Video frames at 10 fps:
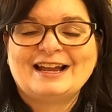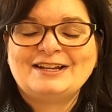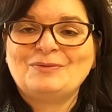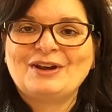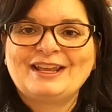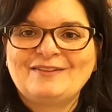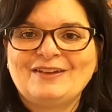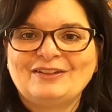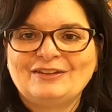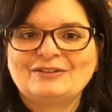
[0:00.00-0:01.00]
I want to give
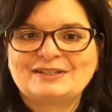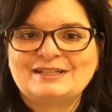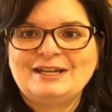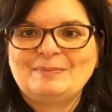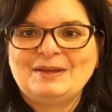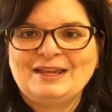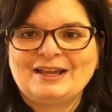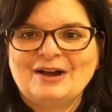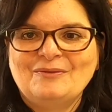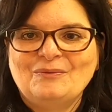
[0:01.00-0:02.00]
you a little sneak peek
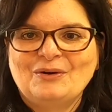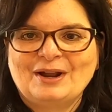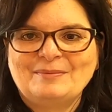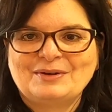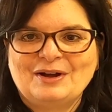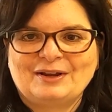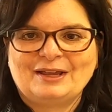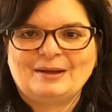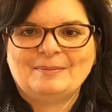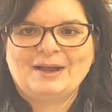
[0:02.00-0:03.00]
of what I'm
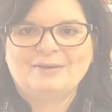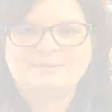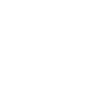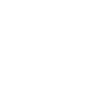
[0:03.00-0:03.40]
talking about.